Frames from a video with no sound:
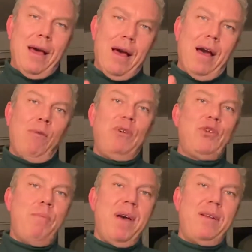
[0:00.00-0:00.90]
I wish you
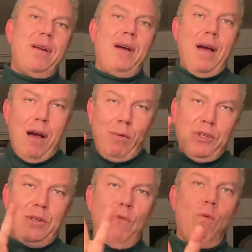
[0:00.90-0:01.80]
better. I
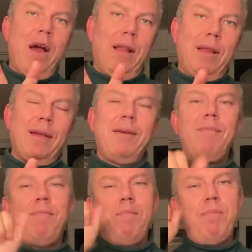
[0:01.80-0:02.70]
wish you well.
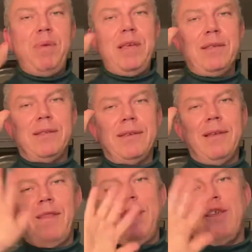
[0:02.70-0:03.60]
Peace.
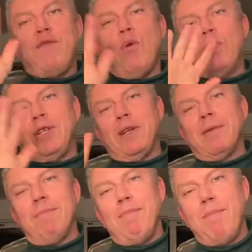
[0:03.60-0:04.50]
Thank you for watching.
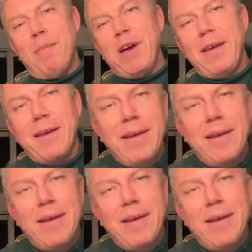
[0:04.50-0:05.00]
Bye-bye.